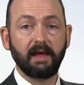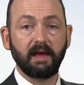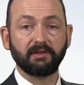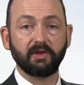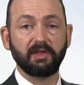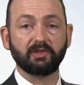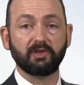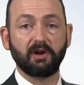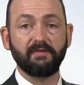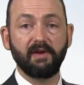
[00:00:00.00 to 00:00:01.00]
And so this
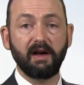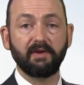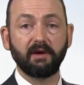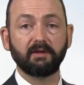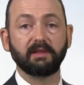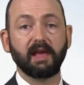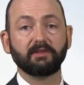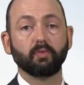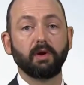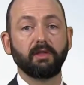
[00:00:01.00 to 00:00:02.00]
3,500,
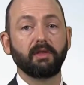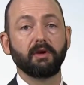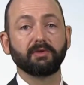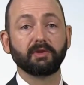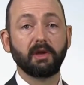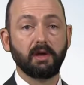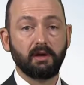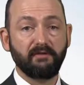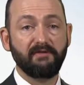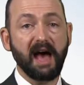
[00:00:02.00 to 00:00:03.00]
that's one of those
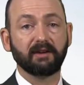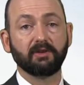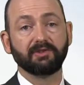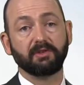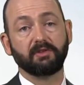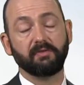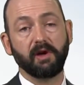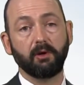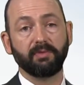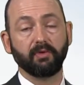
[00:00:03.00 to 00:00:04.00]
factors that's
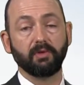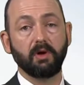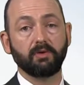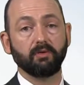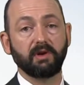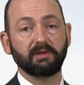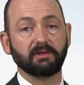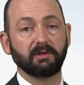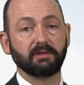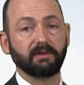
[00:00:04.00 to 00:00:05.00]
developed through local
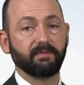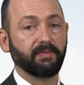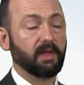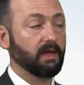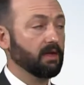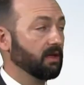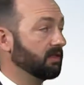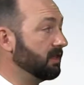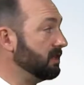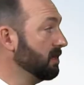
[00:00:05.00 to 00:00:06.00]
research.
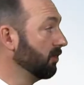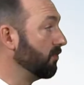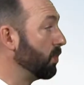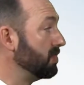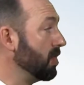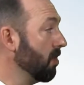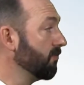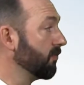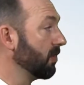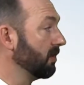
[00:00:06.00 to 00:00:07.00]
The yield if we
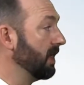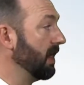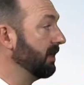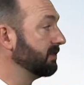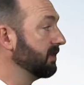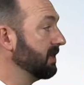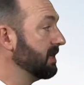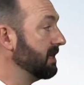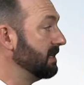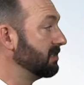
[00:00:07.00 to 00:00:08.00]
don't fertilize
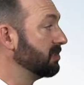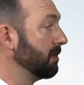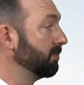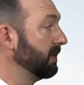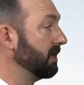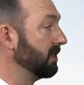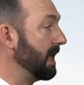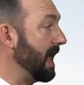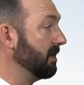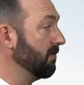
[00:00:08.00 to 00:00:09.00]
is simply the
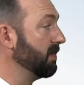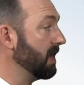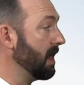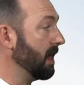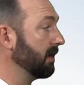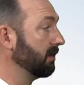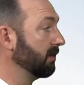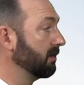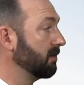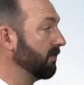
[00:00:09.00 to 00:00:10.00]
NDVI
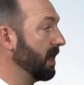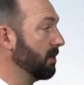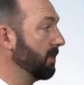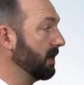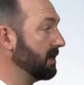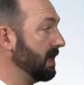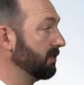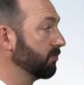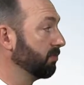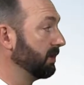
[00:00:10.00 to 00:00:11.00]
divided by days
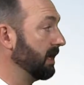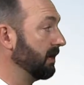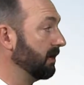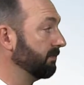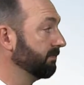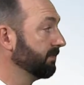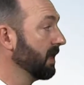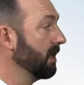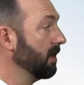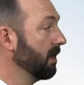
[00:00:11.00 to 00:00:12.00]
from planting
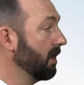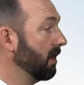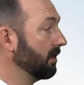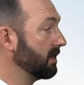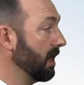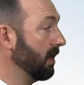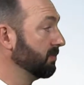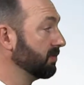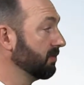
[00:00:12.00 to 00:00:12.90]
times